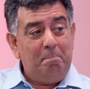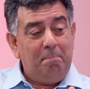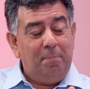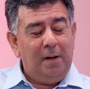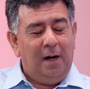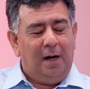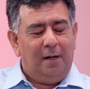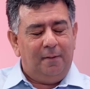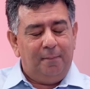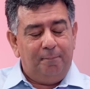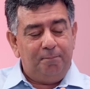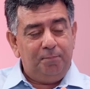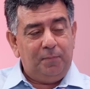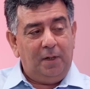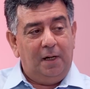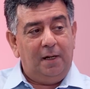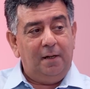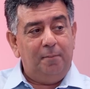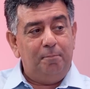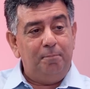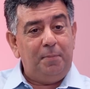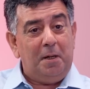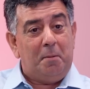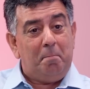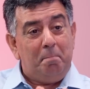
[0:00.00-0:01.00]

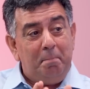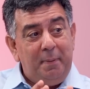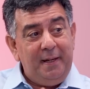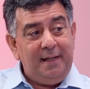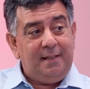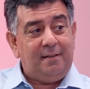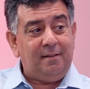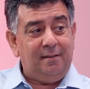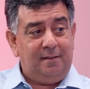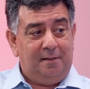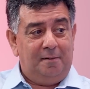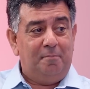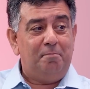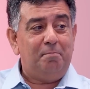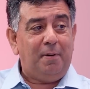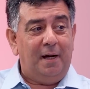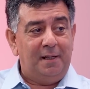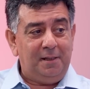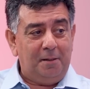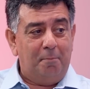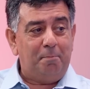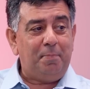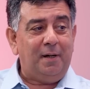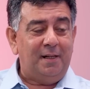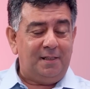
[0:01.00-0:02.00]
been beaten by
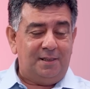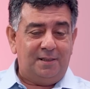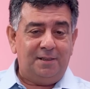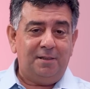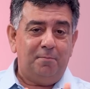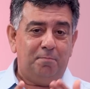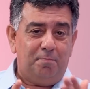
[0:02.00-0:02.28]
the Punch.